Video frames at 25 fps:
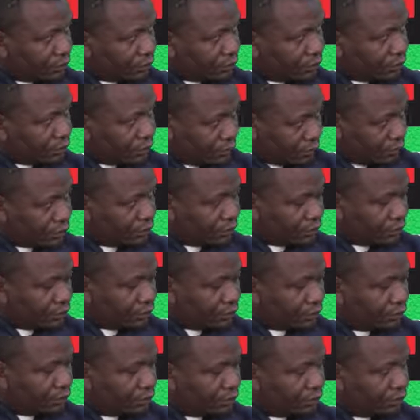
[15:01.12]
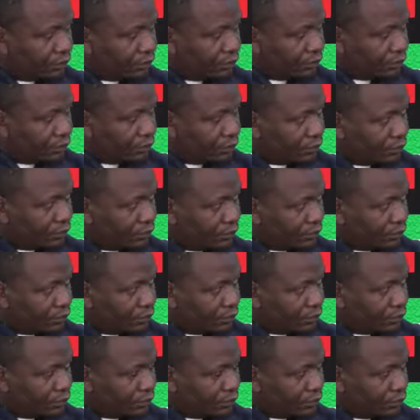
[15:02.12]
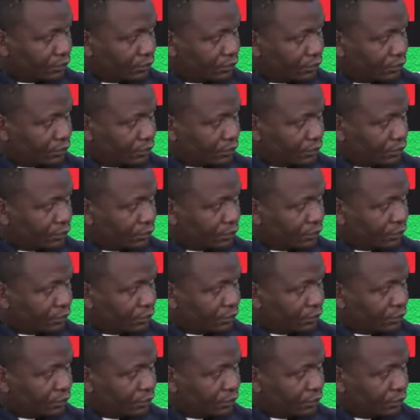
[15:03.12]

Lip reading: The person shown says nothing.